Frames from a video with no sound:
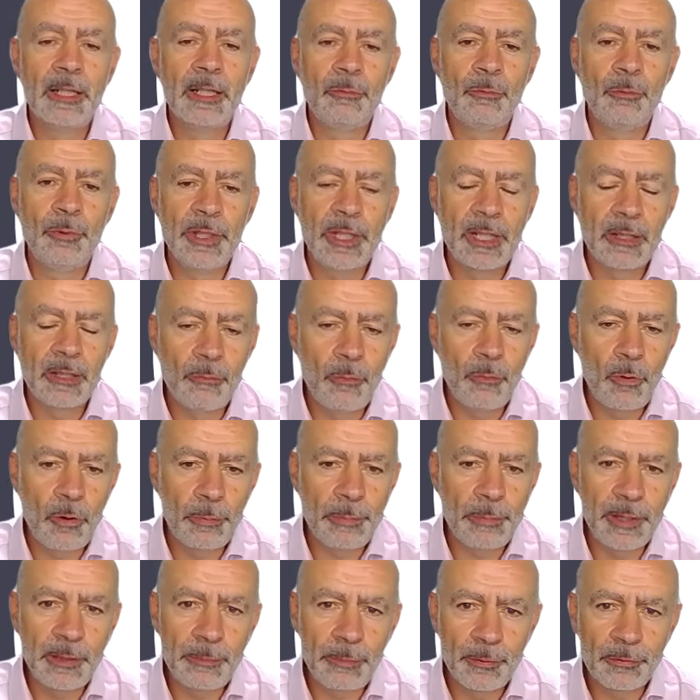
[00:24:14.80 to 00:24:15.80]
We can walk
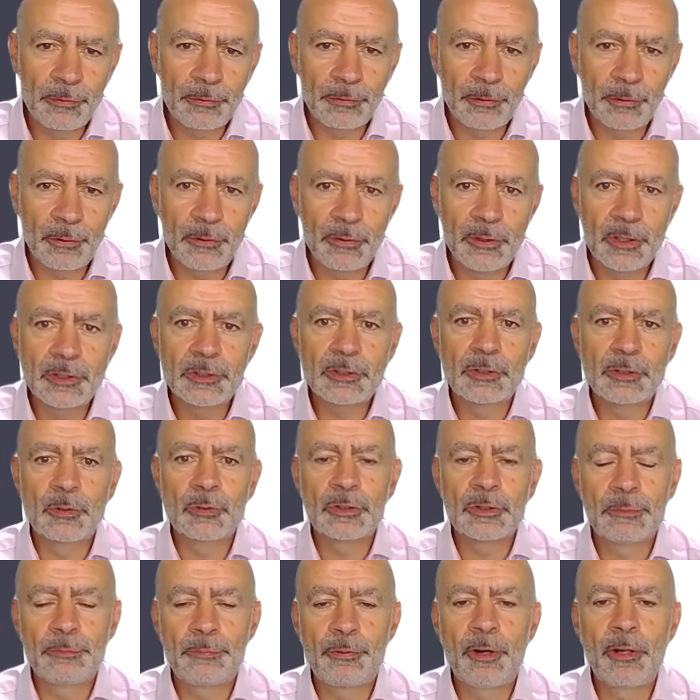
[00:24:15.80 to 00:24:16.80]
people through the sorts
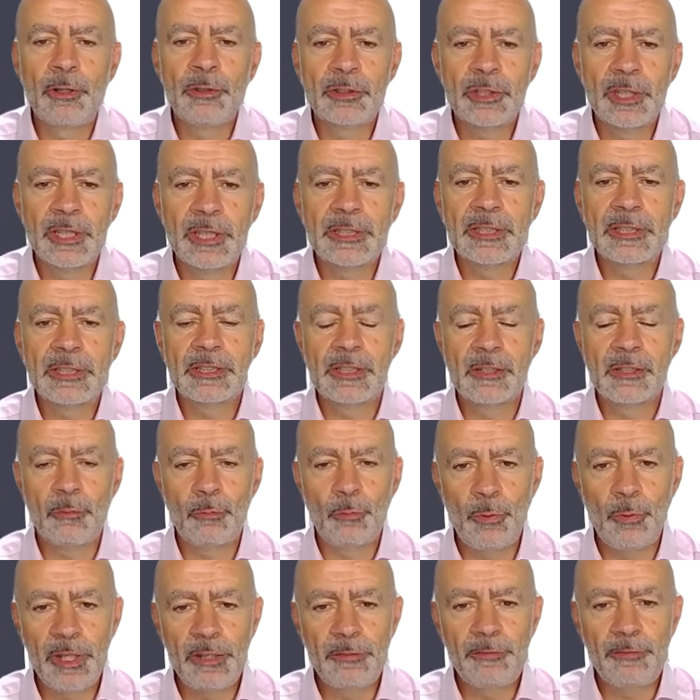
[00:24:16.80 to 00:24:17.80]
of processes that
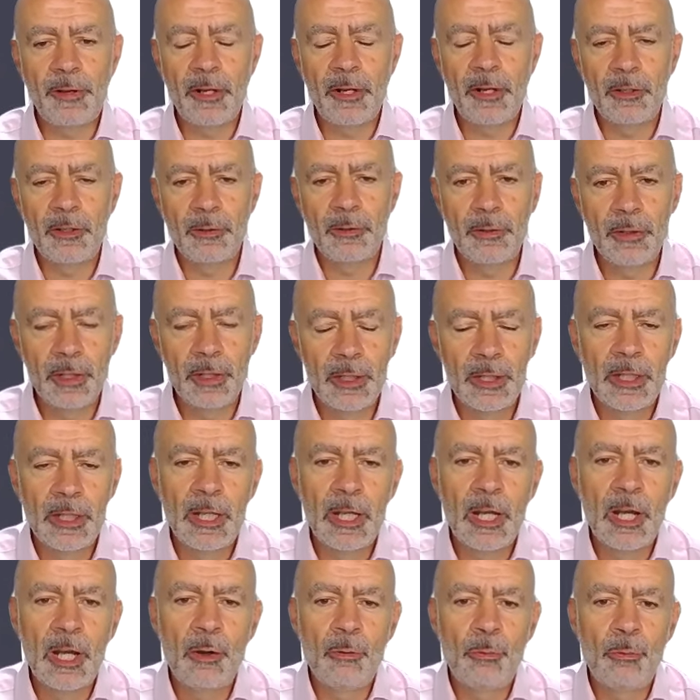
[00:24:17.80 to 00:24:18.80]
we follow.
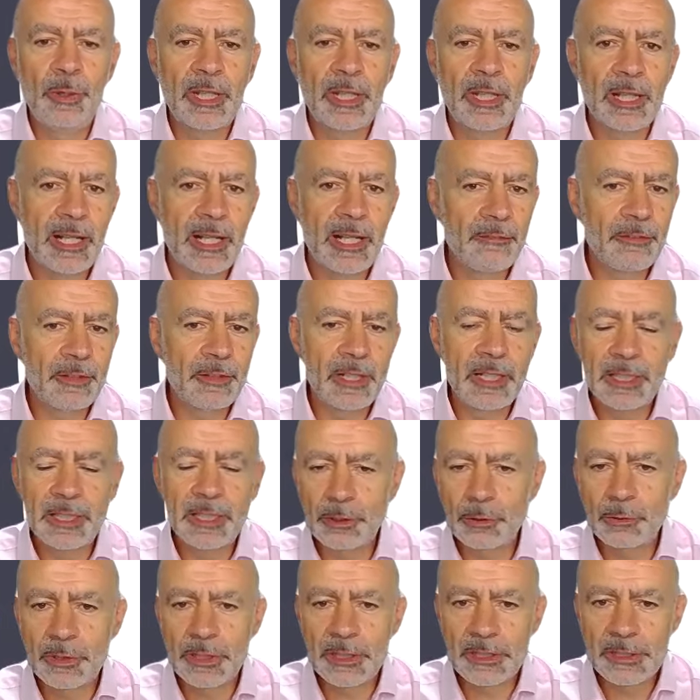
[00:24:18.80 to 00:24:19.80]
We can have
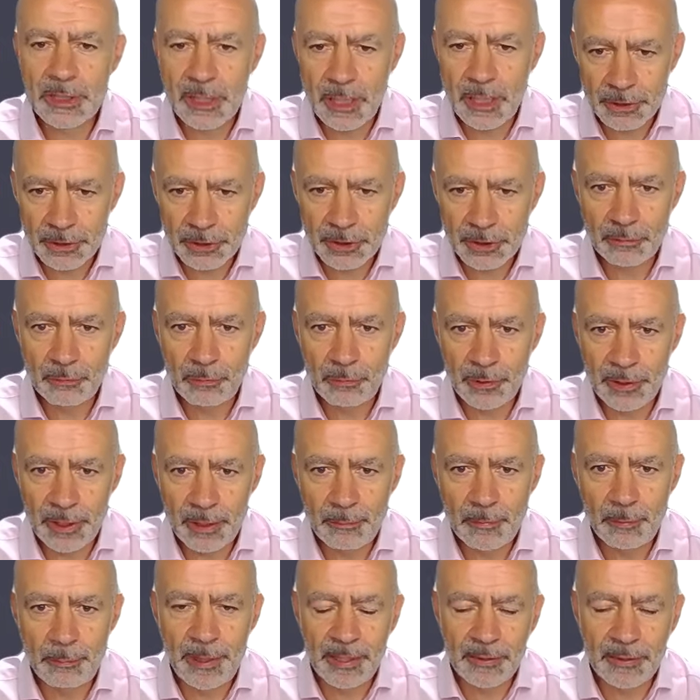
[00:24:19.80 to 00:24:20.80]
initial discussion with them
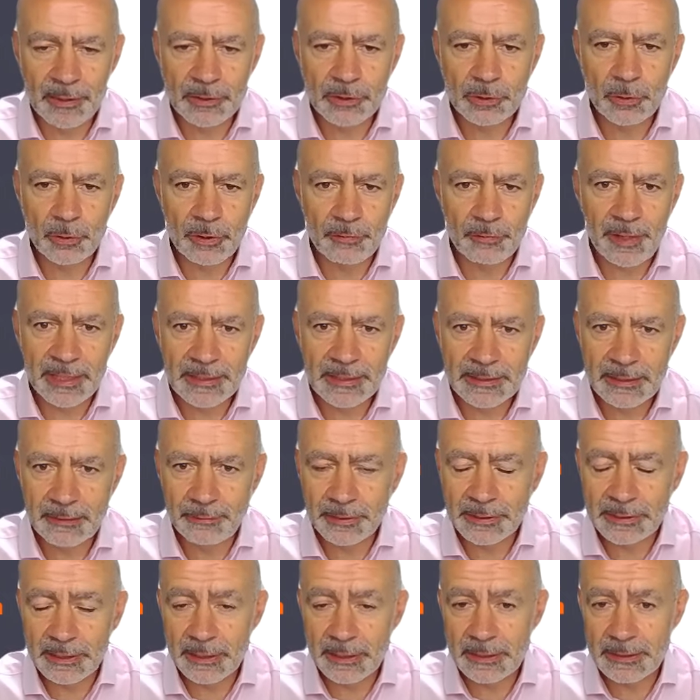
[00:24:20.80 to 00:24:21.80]
about the sort of
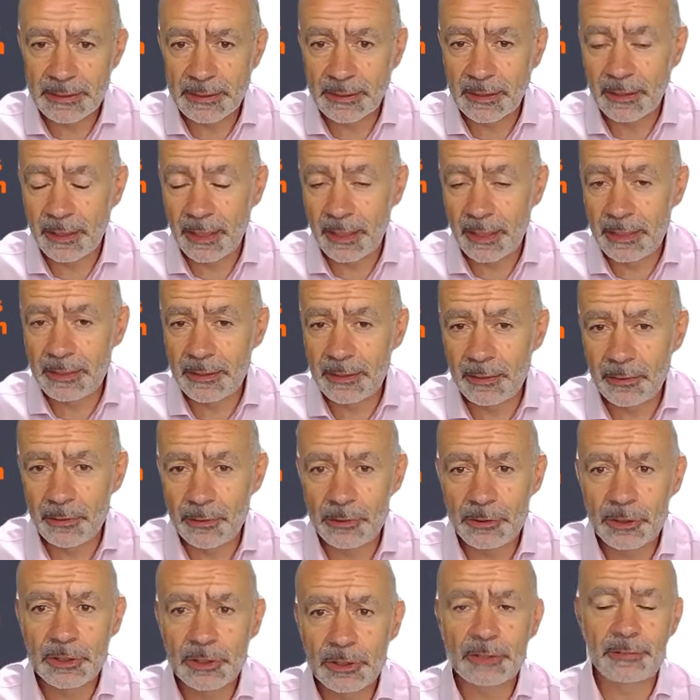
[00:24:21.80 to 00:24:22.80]
activities that they do,
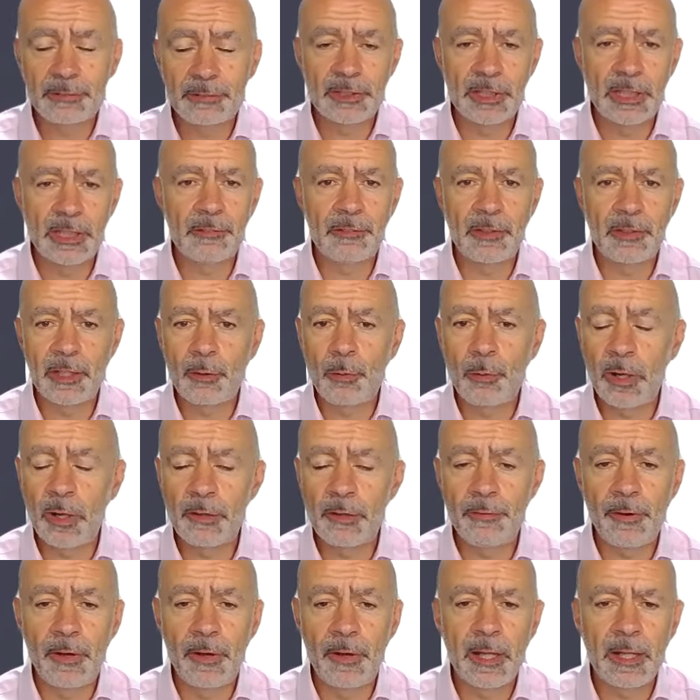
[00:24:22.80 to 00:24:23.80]
just to see if they
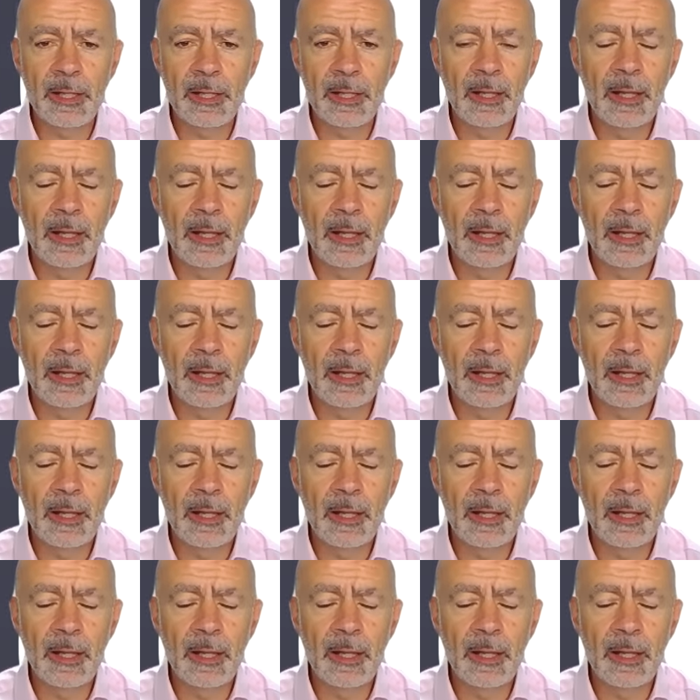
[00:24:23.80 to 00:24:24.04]
qualify.